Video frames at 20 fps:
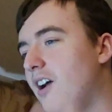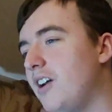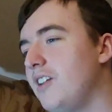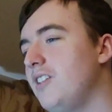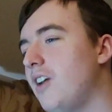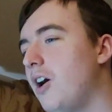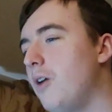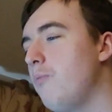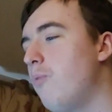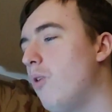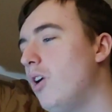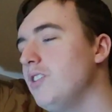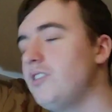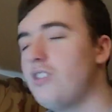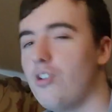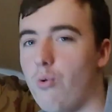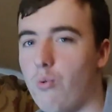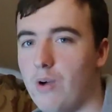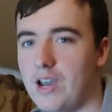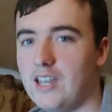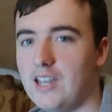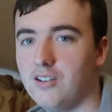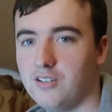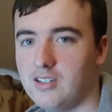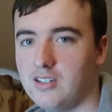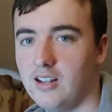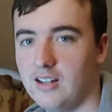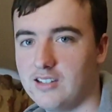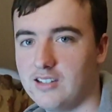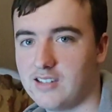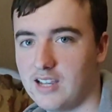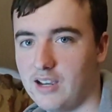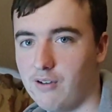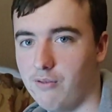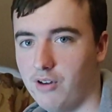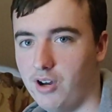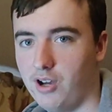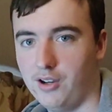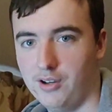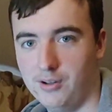I want to wait until it's
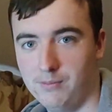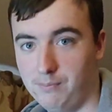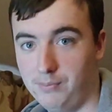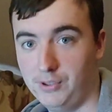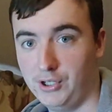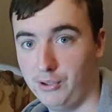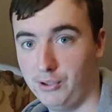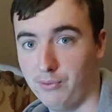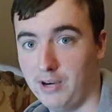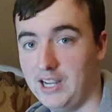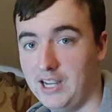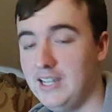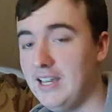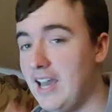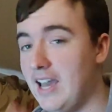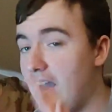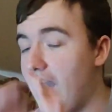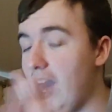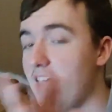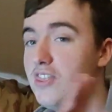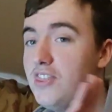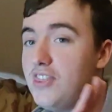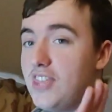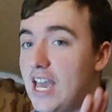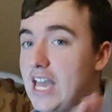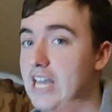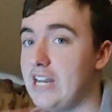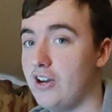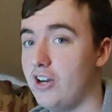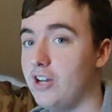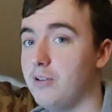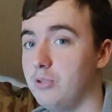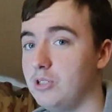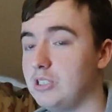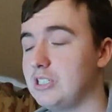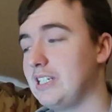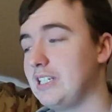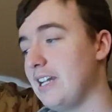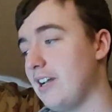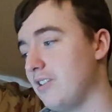out on Blu-ray, and then I
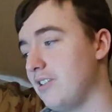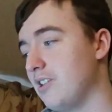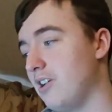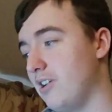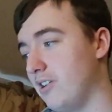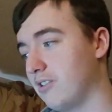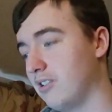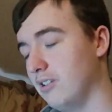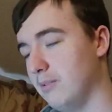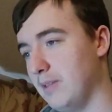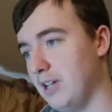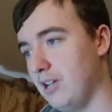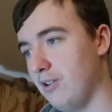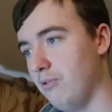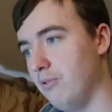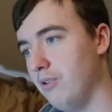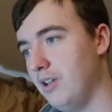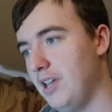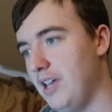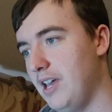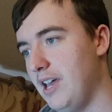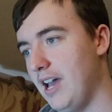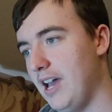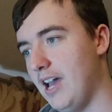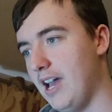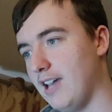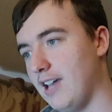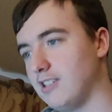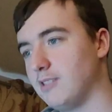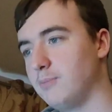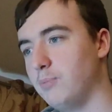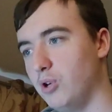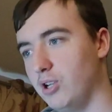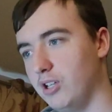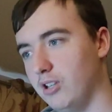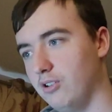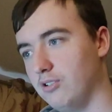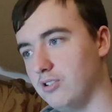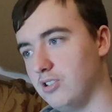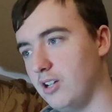will start talking about
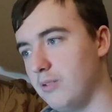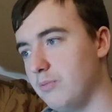spoilers.